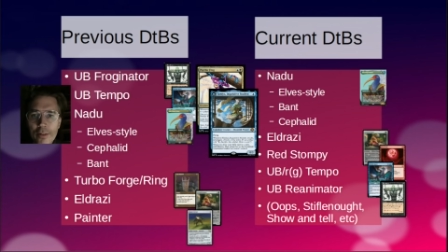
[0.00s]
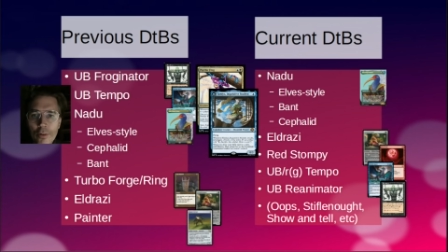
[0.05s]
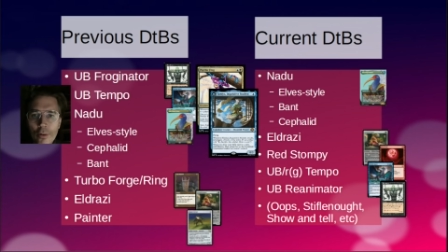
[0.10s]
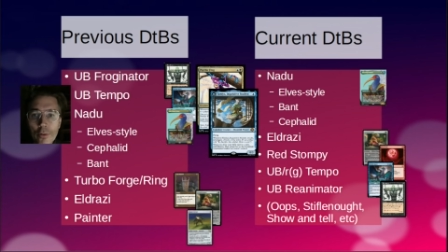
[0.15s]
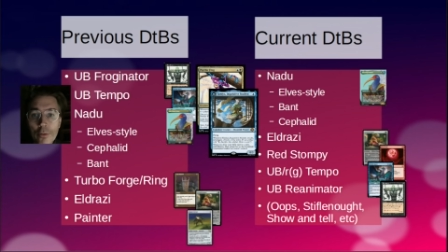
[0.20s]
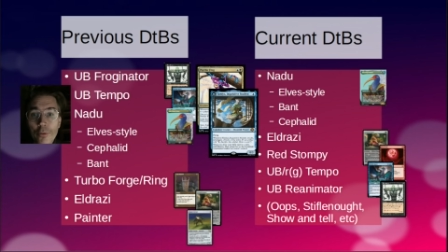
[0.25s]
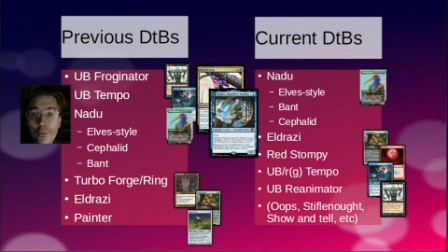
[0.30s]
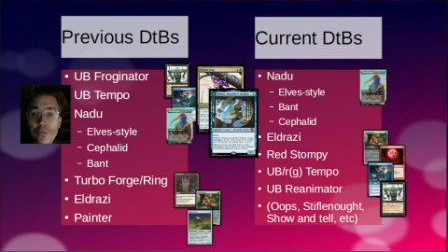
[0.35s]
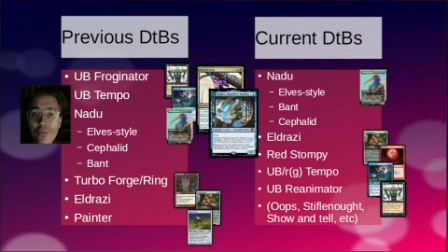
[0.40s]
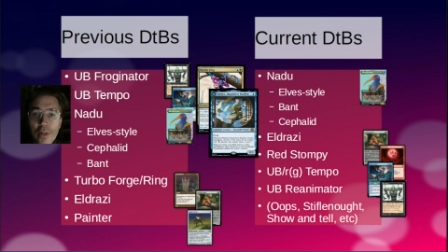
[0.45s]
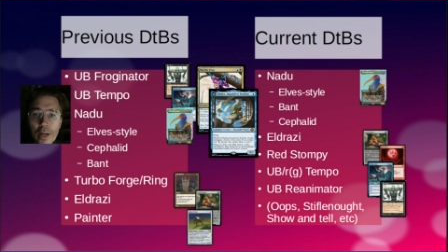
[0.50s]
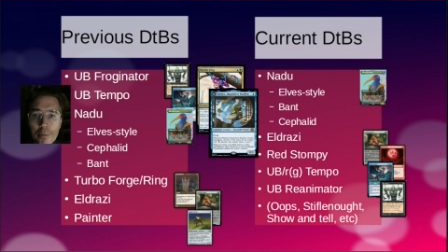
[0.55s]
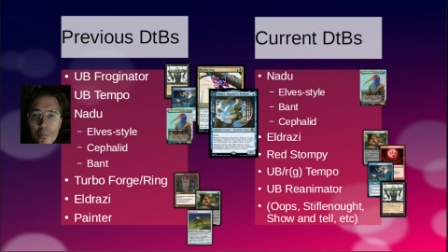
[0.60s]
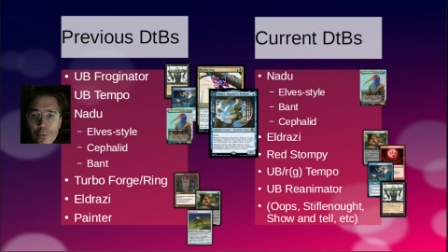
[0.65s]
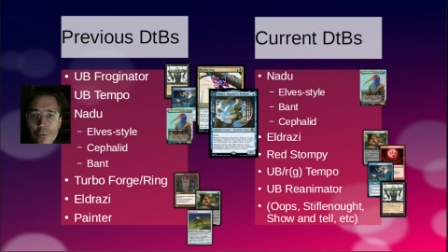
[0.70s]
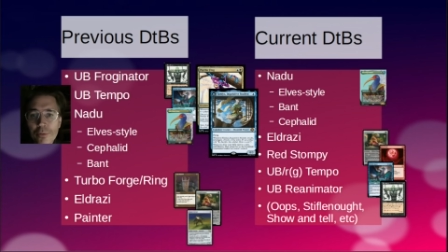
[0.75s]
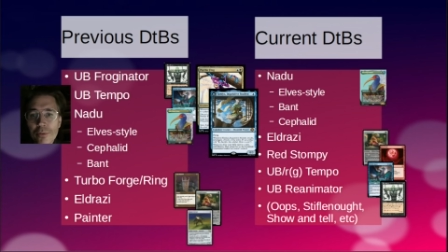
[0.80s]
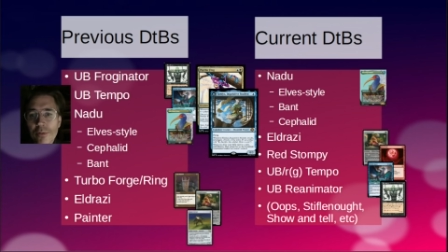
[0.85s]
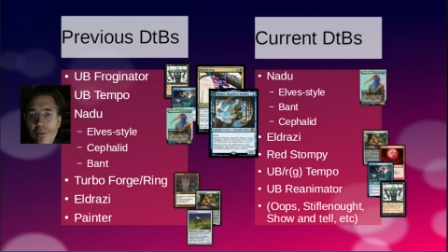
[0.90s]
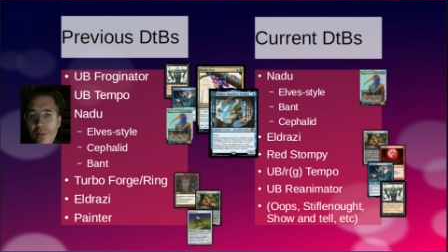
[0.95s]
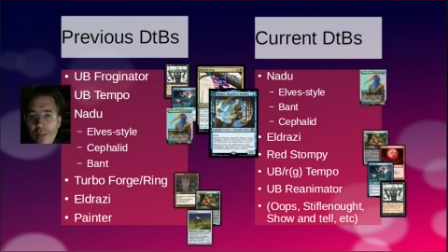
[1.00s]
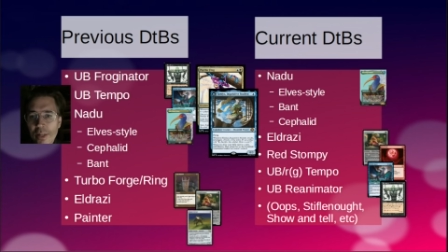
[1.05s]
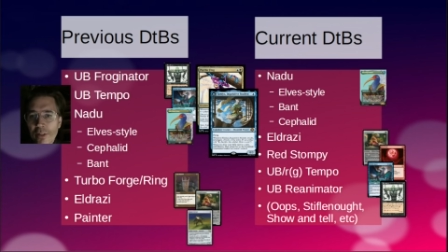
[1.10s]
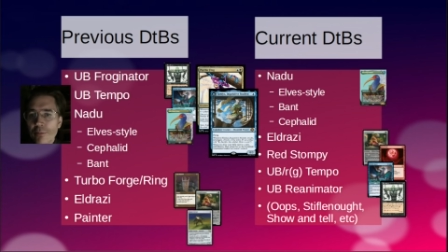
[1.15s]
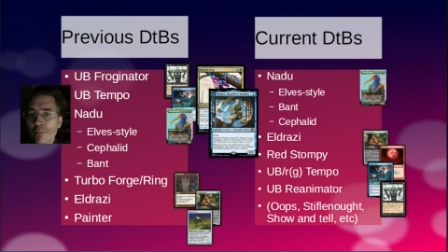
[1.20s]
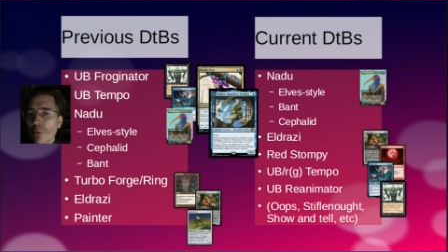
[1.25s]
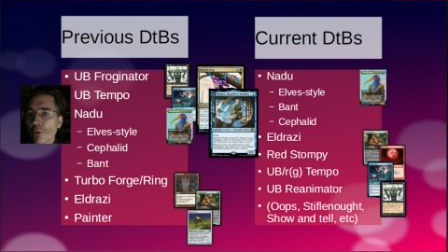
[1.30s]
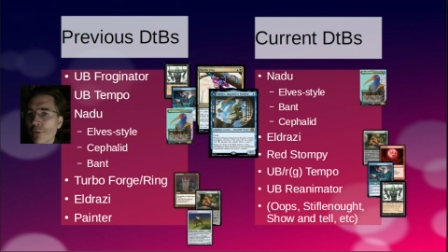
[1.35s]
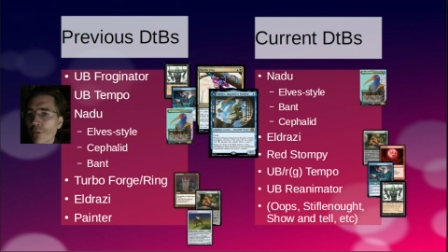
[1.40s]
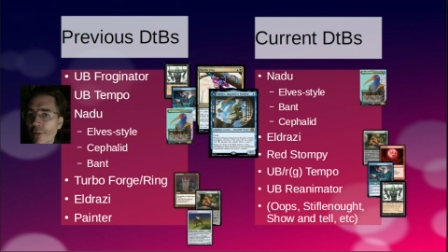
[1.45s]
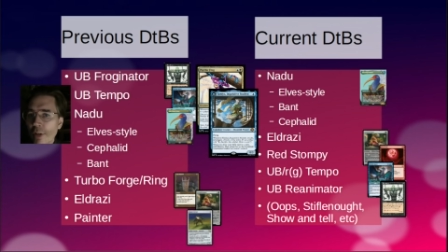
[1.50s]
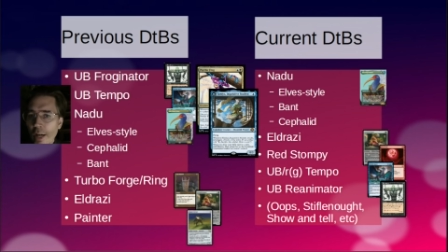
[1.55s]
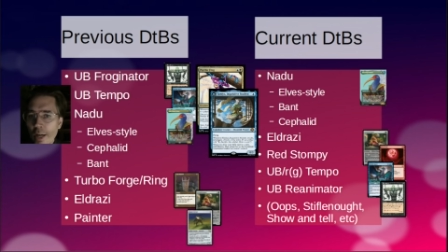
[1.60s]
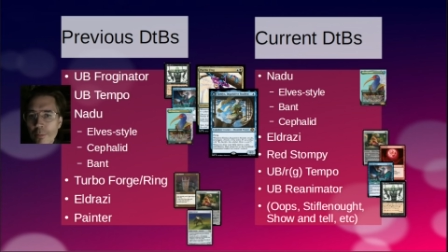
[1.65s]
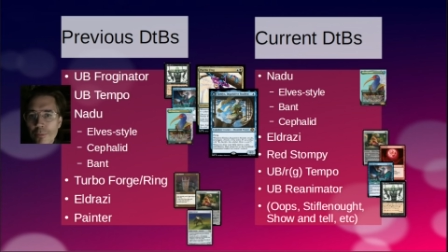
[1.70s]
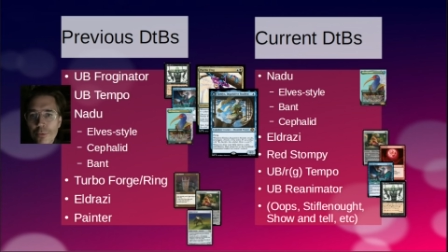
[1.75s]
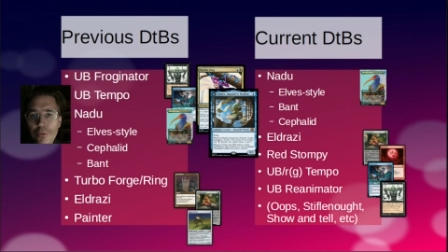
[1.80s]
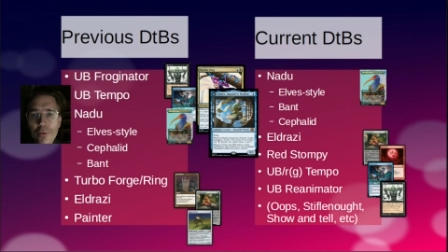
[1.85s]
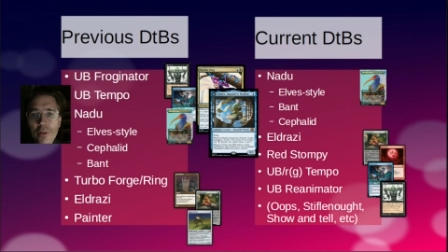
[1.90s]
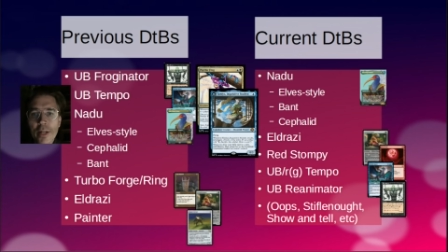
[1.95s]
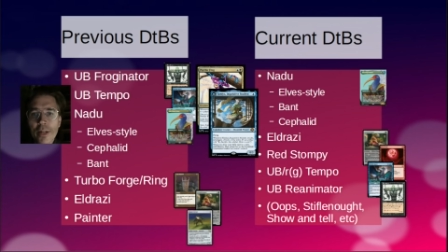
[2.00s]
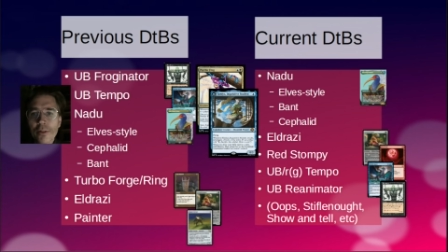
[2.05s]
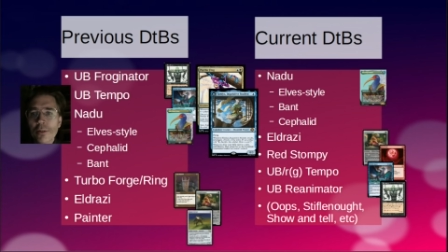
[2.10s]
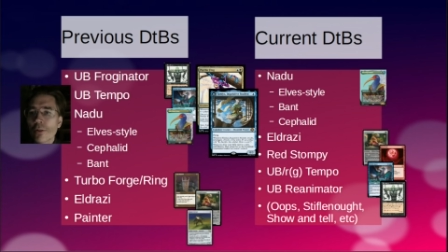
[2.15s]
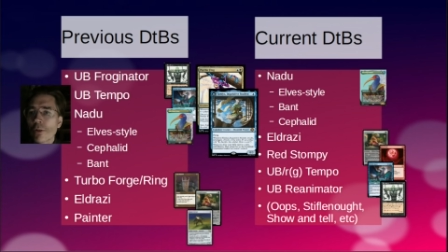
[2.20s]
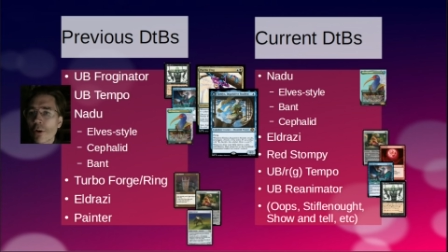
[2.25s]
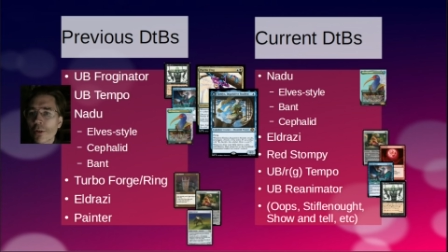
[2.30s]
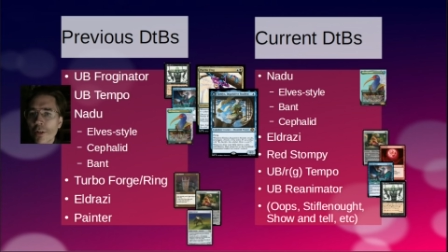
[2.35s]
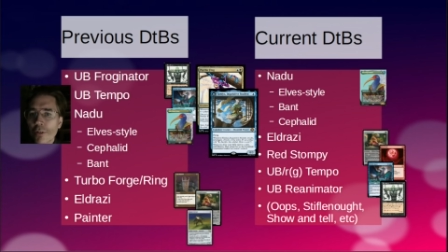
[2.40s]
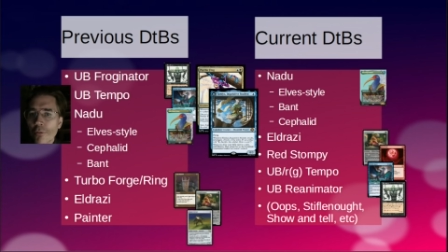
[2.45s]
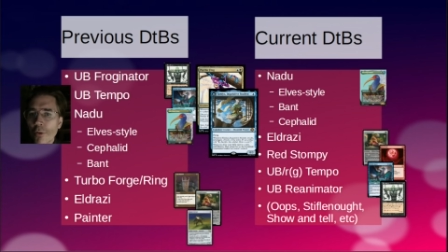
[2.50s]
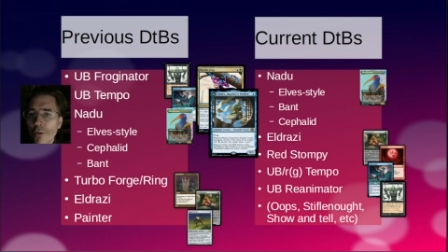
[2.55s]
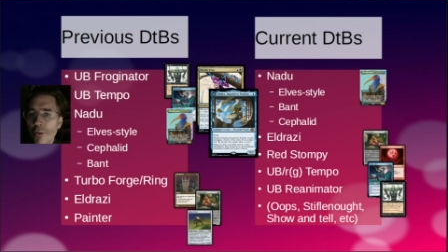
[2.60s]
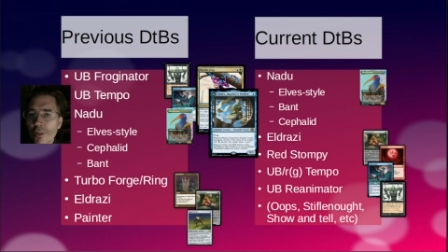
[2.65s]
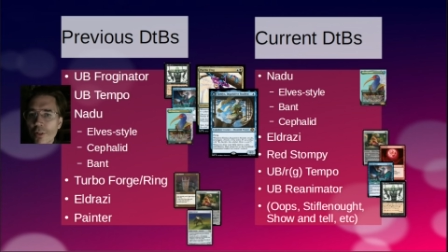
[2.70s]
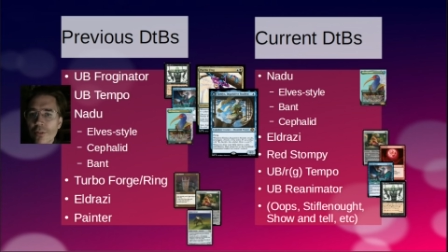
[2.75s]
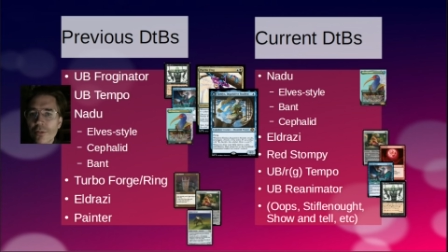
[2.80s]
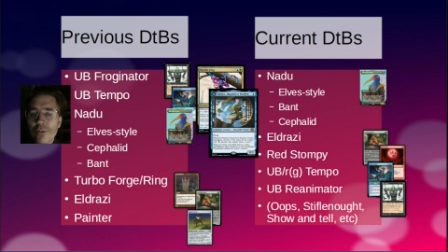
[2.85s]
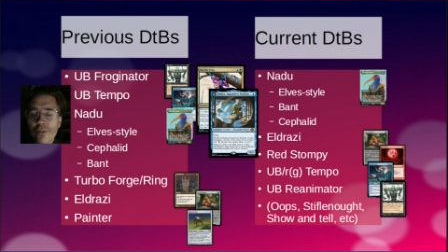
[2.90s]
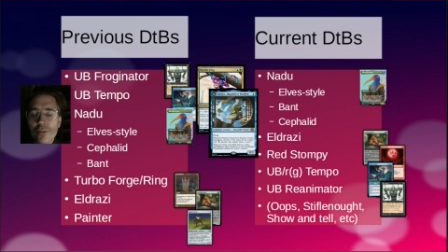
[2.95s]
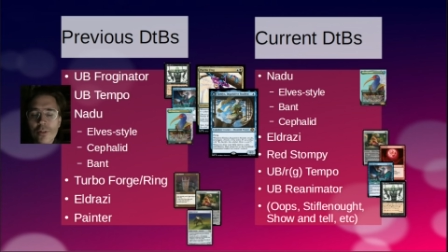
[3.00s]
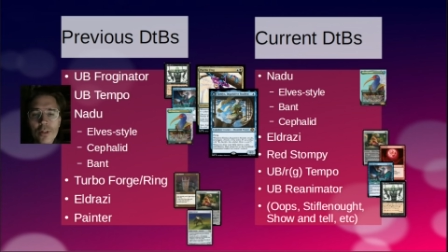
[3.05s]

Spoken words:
Although Tamiyo takes more time to gain card advantage.